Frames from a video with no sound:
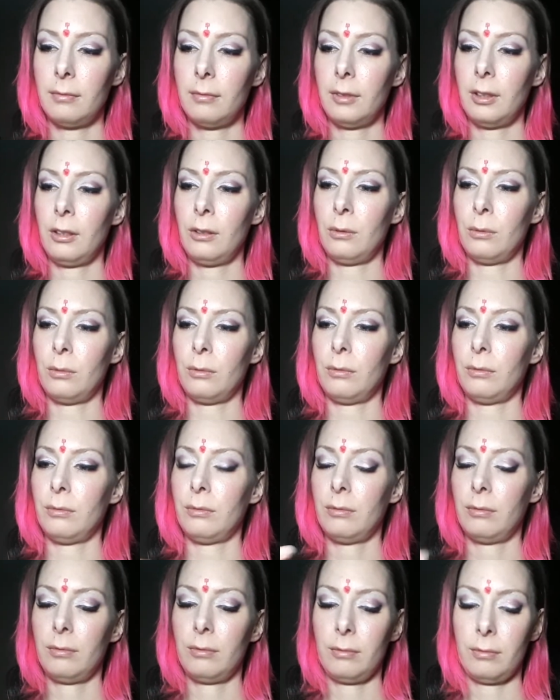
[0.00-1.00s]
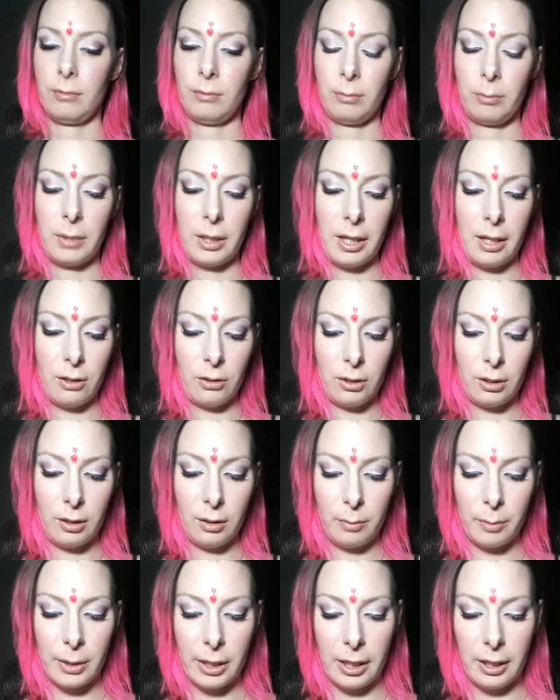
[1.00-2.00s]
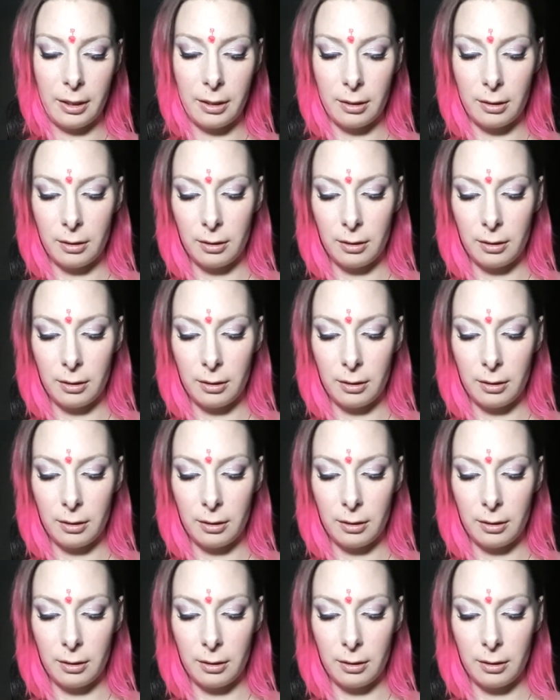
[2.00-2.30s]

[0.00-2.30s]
Ooh, my nail's gonna break.